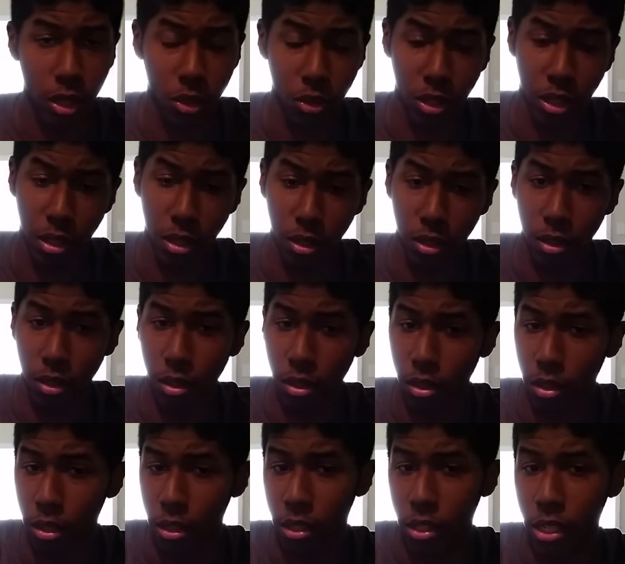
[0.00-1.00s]
I was like,
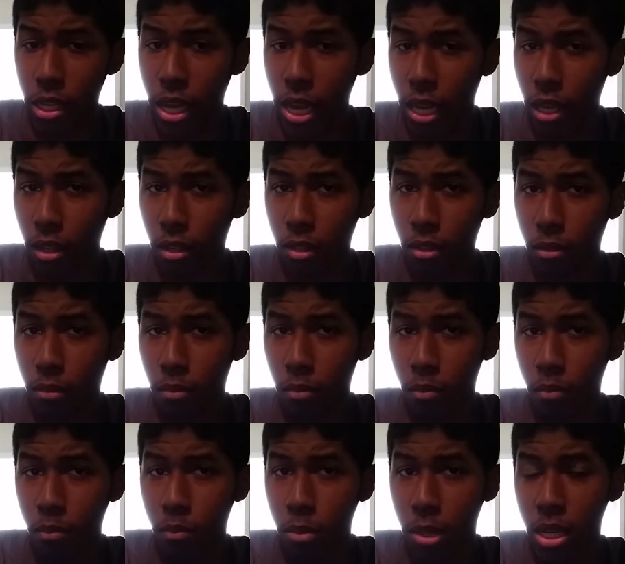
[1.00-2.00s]
attack
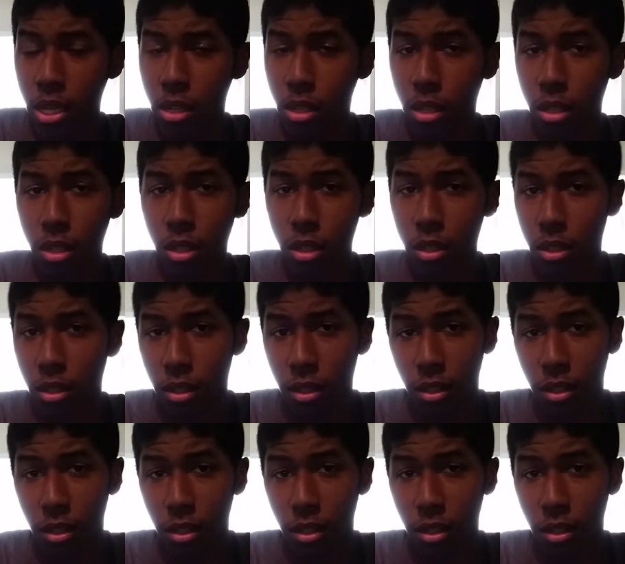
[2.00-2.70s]
Beast?